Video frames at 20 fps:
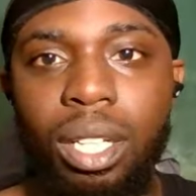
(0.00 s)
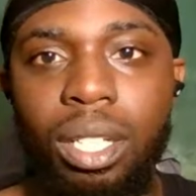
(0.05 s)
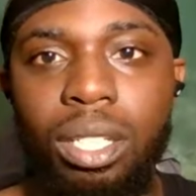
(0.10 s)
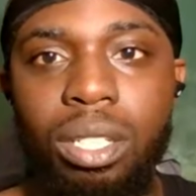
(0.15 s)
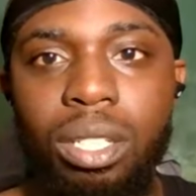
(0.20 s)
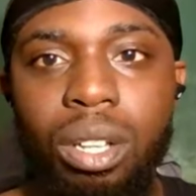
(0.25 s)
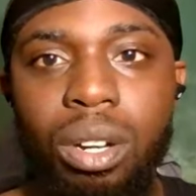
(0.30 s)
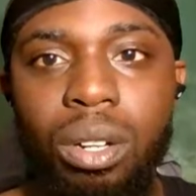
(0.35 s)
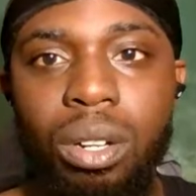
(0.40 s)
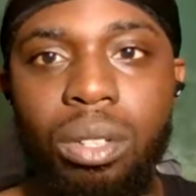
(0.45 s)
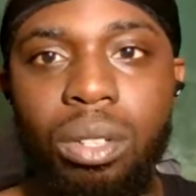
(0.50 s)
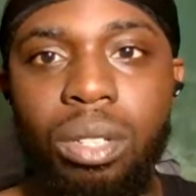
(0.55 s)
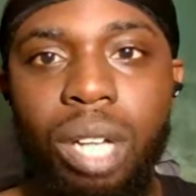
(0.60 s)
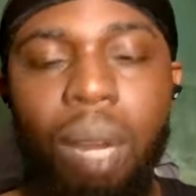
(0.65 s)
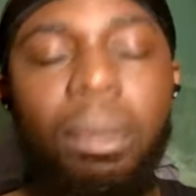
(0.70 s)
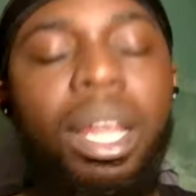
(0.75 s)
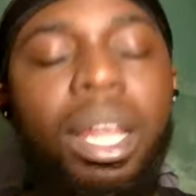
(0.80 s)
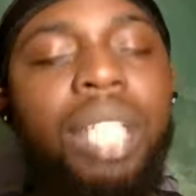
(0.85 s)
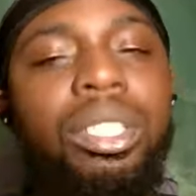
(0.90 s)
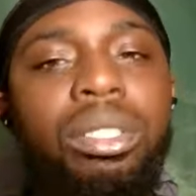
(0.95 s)
So I'm
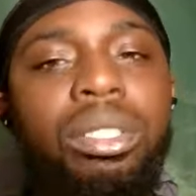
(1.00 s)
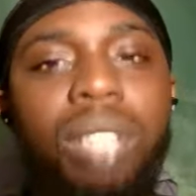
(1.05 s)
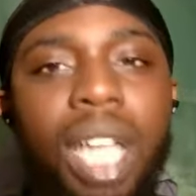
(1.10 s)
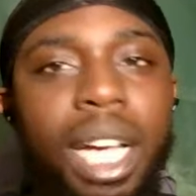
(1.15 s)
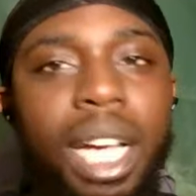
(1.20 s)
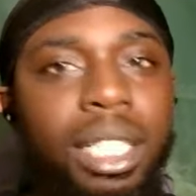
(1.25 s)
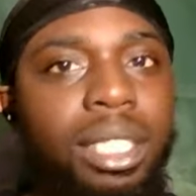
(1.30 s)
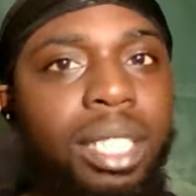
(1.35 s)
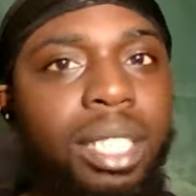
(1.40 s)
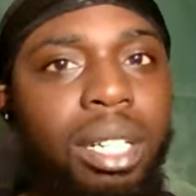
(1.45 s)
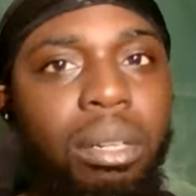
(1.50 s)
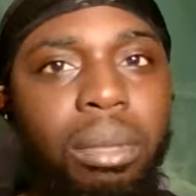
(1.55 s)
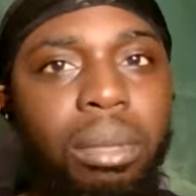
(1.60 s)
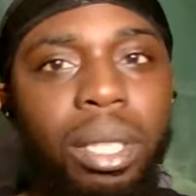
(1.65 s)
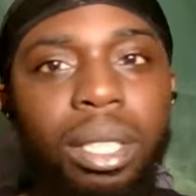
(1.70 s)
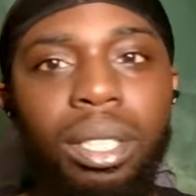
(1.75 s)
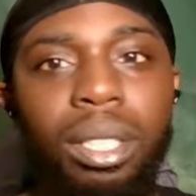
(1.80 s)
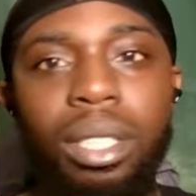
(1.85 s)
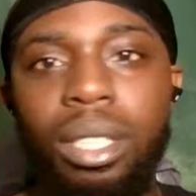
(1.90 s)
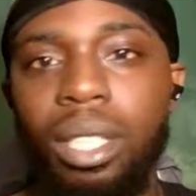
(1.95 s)
gonna let you guys tell
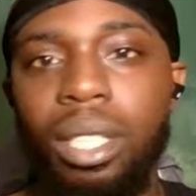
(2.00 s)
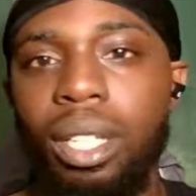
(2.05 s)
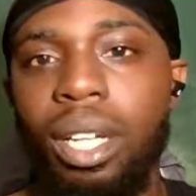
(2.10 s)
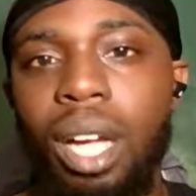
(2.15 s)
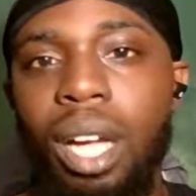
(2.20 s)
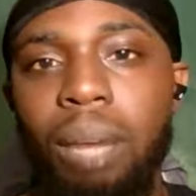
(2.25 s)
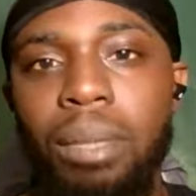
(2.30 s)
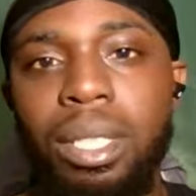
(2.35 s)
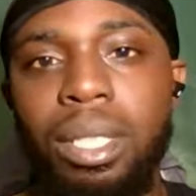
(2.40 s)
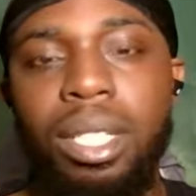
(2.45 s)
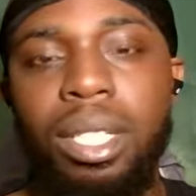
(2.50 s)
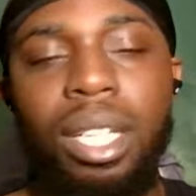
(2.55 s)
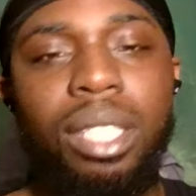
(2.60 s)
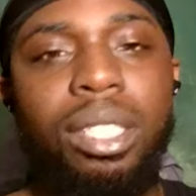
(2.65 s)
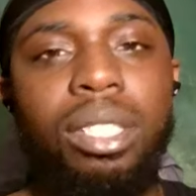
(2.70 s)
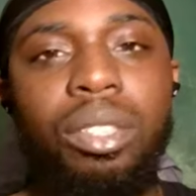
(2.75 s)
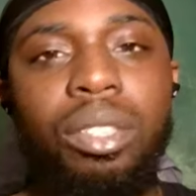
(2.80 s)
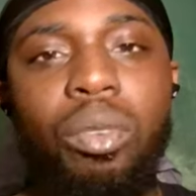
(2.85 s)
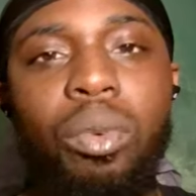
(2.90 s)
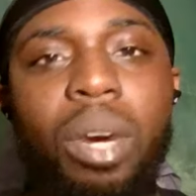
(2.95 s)
me in the comment
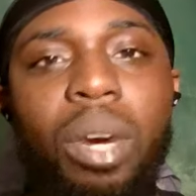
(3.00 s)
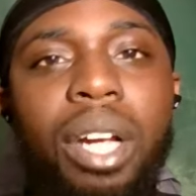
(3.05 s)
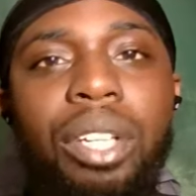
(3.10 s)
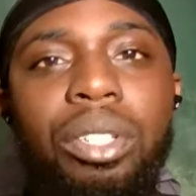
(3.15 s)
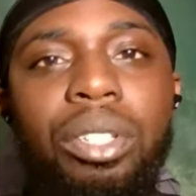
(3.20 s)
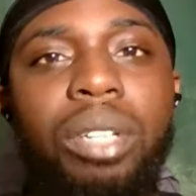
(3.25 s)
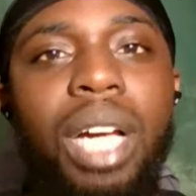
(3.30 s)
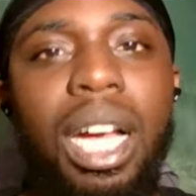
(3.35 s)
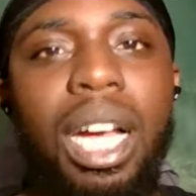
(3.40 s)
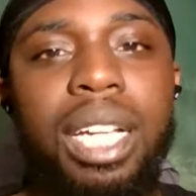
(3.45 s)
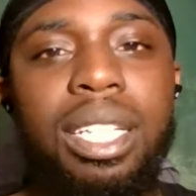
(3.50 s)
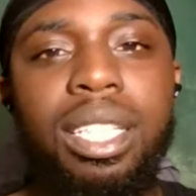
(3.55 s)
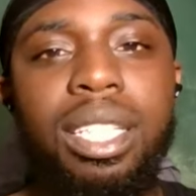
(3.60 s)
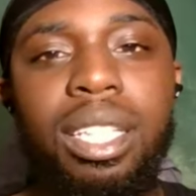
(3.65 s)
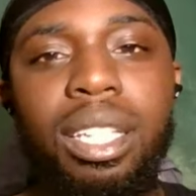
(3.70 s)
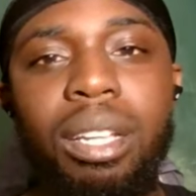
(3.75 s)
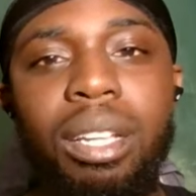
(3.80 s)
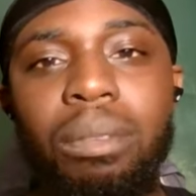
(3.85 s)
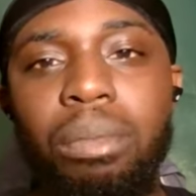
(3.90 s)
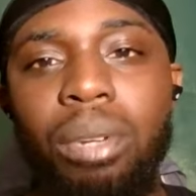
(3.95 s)
section where you guys
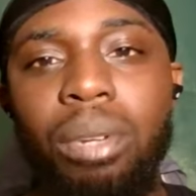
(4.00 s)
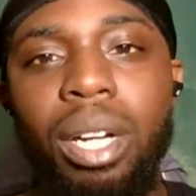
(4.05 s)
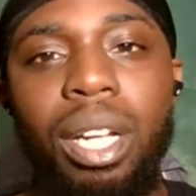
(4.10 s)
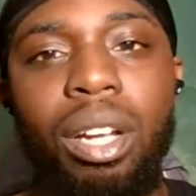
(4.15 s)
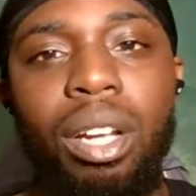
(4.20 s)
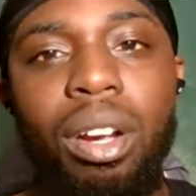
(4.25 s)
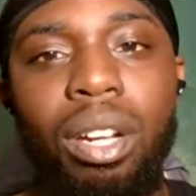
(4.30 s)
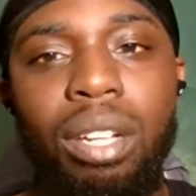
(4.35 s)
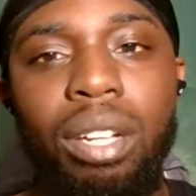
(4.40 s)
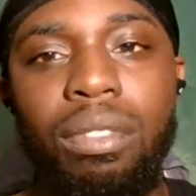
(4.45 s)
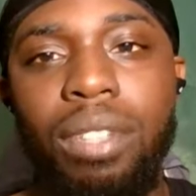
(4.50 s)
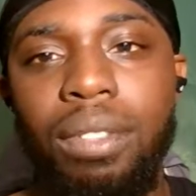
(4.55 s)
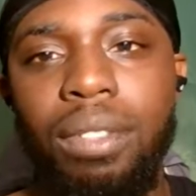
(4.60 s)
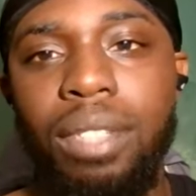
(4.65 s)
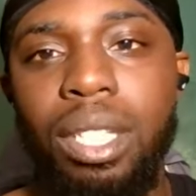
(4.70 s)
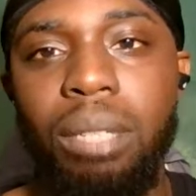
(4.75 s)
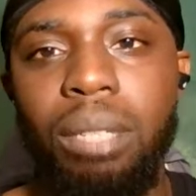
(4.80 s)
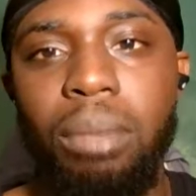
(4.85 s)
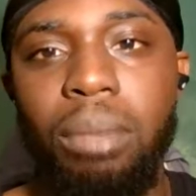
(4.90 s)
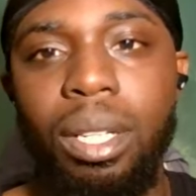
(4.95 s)
see a break on the
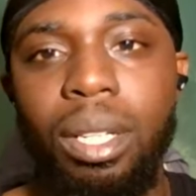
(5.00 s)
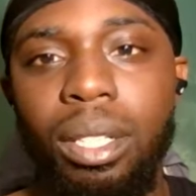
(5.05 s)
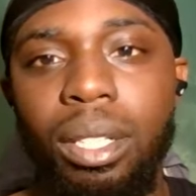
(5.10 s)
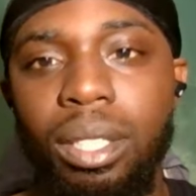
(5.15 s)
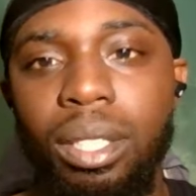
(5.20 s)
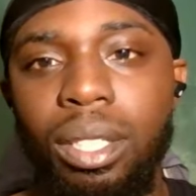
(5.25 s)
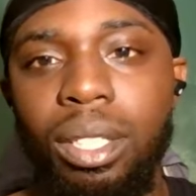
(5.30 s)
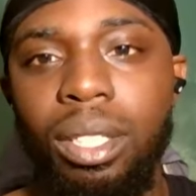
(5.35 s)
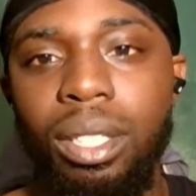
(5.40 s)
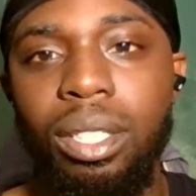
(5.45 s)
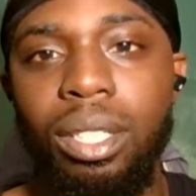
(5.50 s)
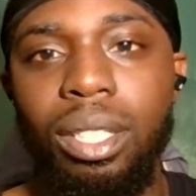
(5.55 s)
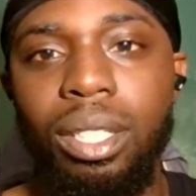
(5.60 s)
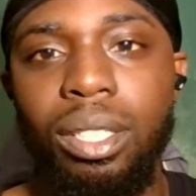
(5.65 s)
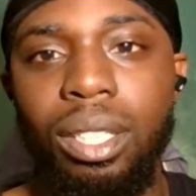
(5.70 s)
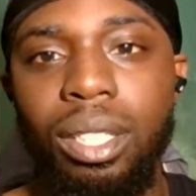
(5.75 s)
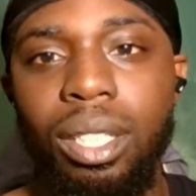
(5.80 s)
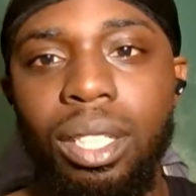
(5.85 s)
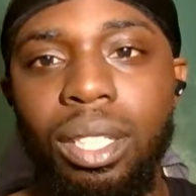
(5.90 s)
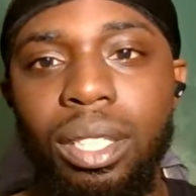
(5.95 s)
15 minute.
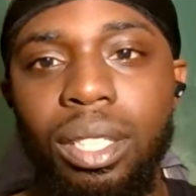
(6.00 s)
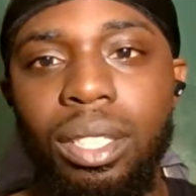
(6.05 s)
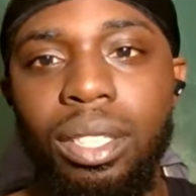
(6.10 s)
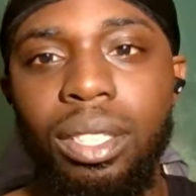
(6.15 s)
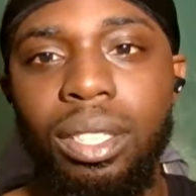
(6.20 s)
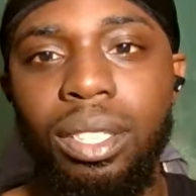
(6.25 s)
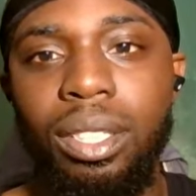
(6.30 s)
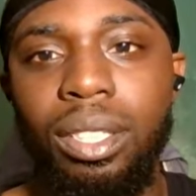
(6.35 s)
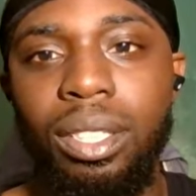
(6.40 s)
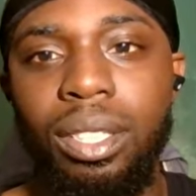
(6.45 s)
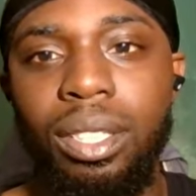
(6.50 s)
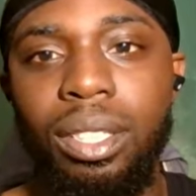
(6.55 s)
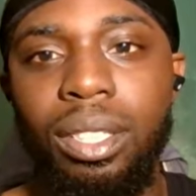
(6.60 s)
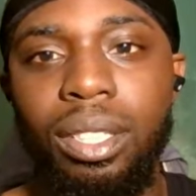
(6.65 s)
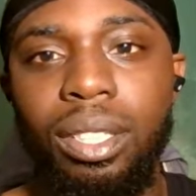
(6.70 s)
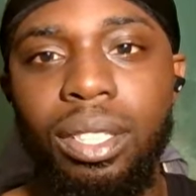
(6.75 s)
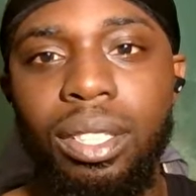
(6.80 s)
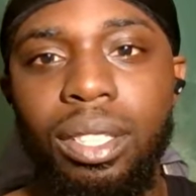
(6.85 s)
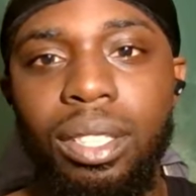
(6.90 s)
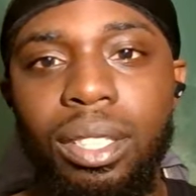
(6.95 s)
Is it here?
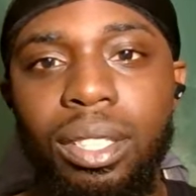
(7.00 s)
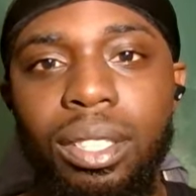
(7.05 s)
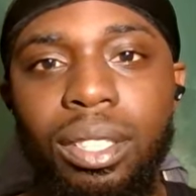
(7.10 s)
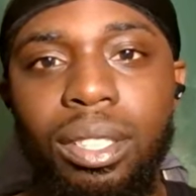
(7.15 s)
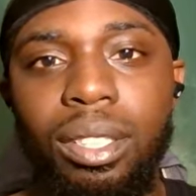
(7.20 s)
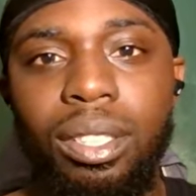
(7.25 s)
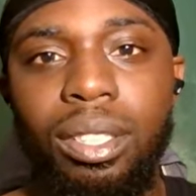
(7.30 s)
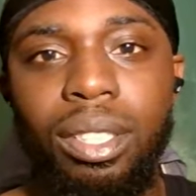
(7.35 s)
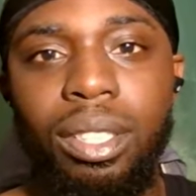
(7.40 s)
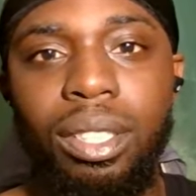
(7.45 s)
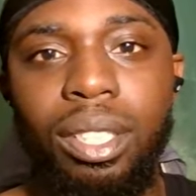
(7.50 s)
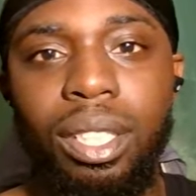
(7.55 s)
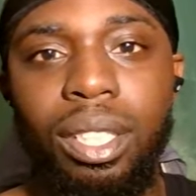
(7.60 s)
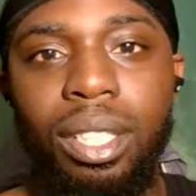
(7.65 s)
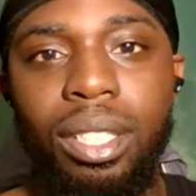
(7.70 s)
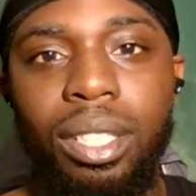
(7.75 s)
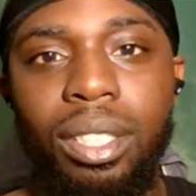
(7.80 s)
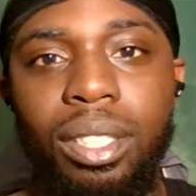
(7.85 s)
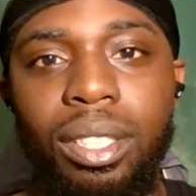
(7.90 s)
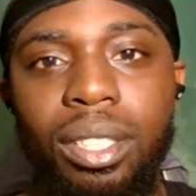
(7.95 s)
Is it
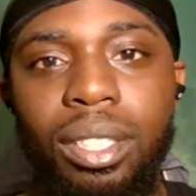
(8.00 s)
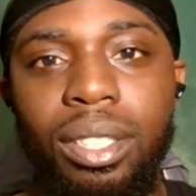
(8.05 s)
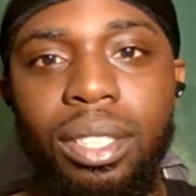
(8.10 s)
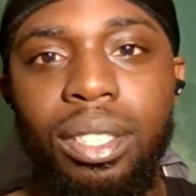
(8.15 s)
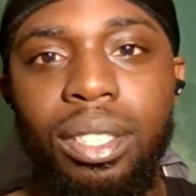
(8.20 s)
here?